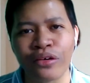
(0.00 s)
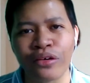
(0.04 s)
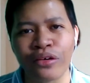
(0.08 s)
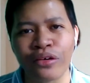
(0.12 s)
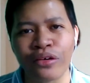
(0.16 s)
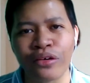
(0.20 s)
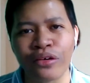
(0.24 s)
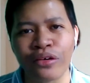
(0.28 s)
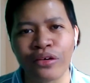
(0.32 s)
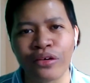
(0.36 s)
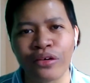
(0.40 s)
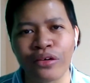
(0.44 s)
that
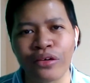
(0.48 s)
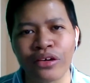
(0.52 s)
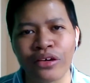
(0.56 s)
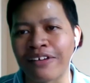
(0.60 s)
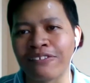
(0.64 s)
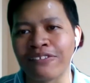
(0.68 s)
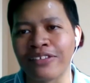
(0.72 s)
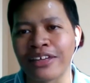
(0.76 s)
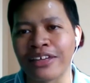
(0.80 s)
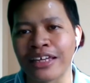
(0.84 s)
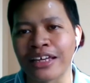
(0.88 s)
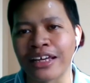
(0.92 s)
we will be
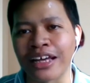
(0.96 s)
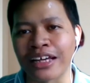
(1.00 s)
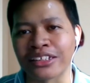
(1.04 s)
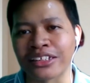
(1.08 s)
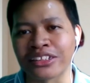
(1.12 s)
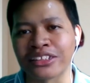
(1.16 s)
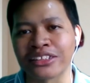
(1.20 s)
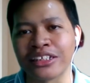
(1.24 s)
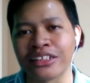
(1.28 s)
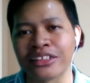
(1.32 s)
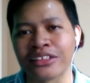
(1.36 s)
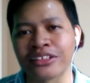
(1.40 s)

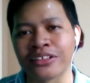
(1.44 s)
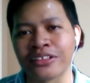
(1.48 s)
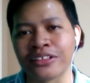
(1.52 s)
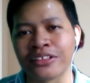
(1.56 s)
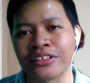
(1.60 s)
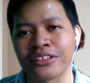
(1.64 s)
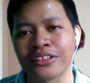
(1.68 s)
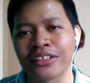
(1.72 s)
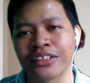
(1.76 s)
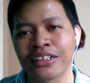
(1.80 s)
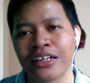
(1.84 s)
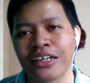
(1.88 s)
having as
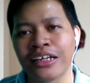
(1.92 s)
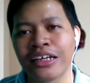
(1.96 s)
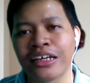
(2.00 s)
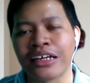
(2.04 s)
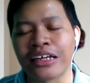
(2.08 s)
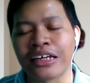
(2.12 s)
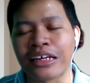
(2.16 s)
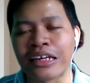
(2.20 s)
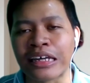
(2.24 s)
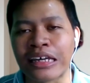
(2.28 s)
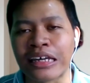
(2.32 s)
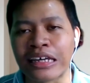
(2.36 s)
teachers
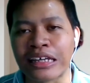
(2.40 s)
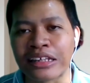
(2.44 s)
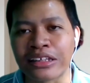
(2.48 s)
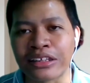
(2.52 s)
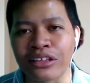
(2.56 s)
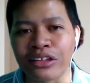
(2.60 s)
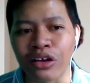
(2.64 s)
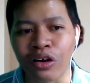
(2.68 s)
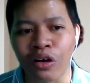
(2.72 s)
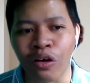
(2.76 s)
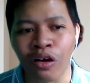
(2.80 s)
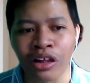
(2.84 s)

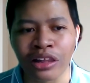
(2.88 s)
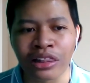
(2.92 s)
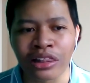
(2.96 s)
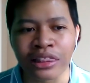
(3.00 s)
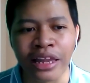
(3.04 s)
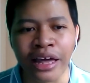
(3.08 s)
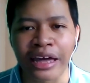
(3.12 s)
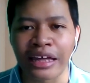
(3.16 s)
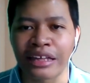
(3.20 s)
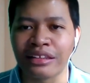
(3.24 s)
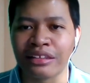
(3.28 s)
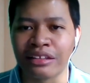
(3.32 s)
in
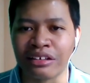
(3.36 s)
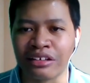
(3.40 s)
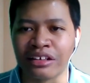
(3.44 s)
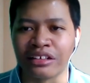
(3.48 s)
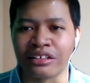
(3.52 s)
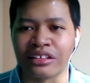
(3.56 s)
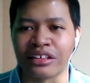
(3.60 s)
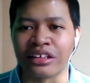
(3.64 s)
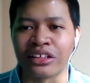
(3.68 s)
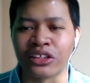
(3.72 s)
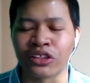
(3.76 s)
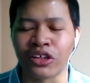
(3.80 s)

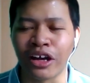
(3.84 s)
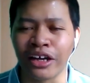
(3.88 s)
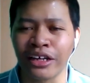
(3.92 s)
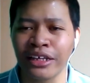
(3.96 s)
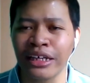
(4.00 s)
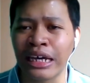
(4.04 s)
online learning.